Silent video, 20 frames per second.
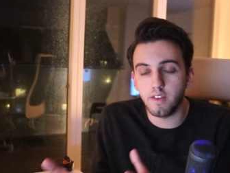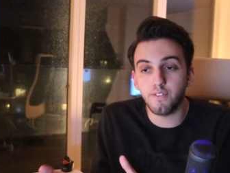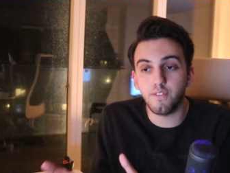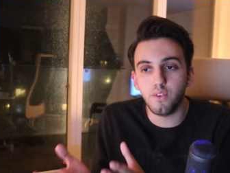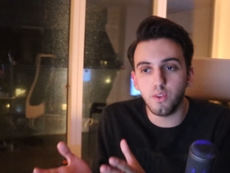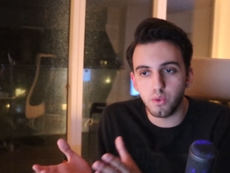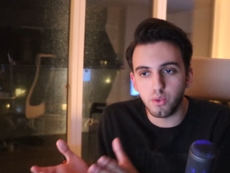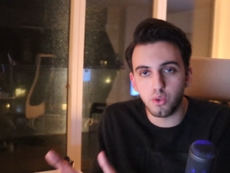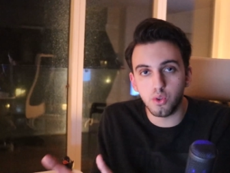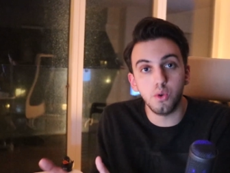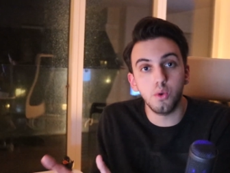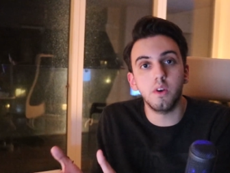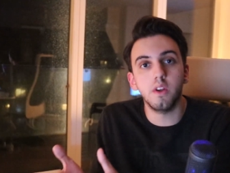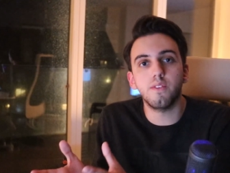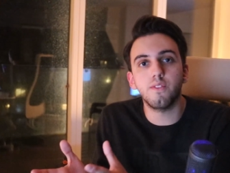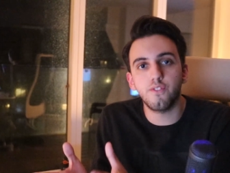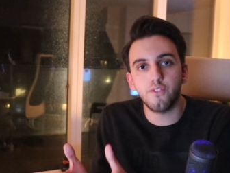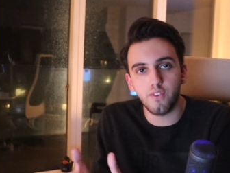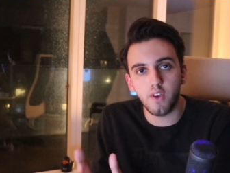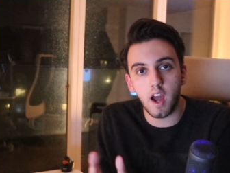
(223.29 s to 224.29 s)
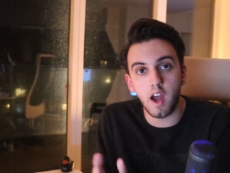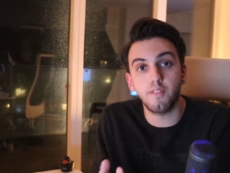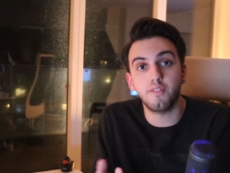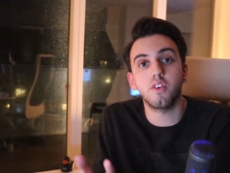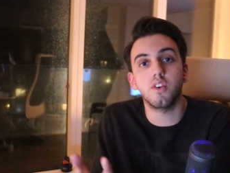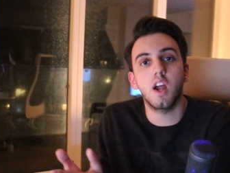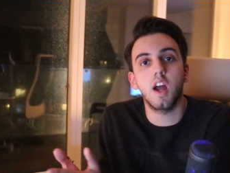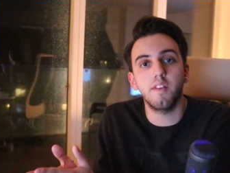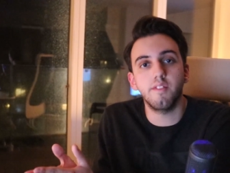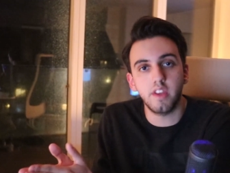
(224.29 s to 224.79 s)
if you do it
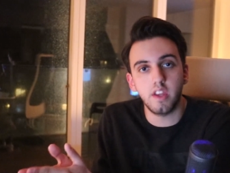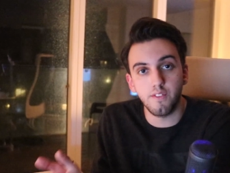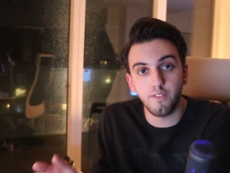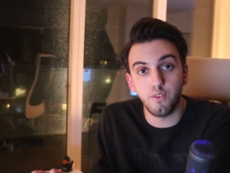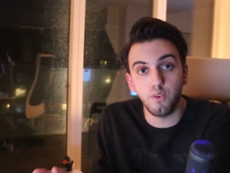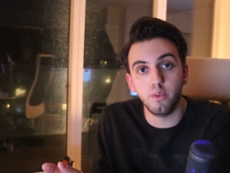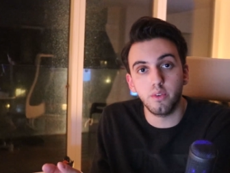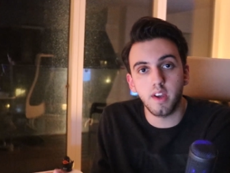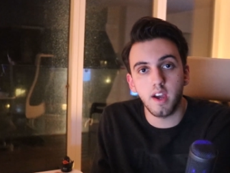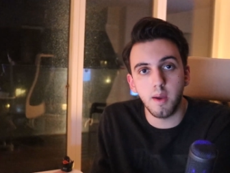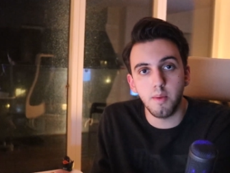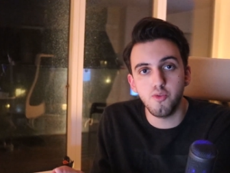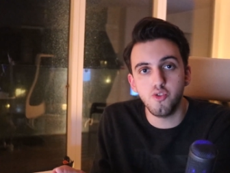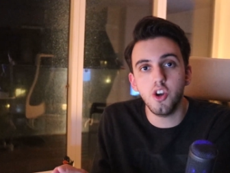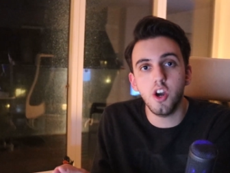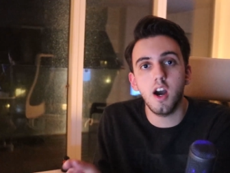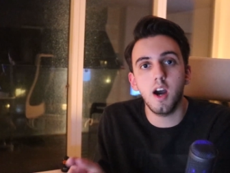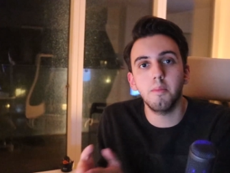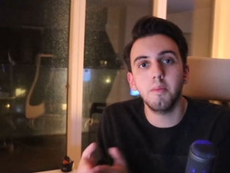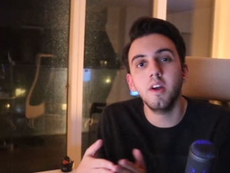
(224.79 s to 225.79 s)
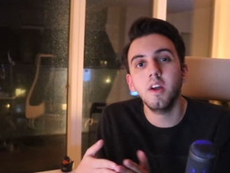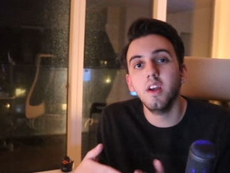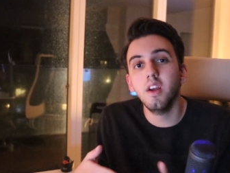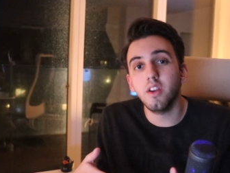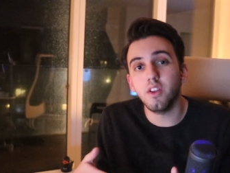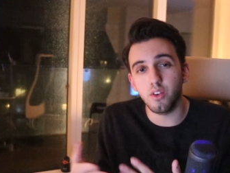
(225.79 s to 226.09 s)
after having a full-time time job,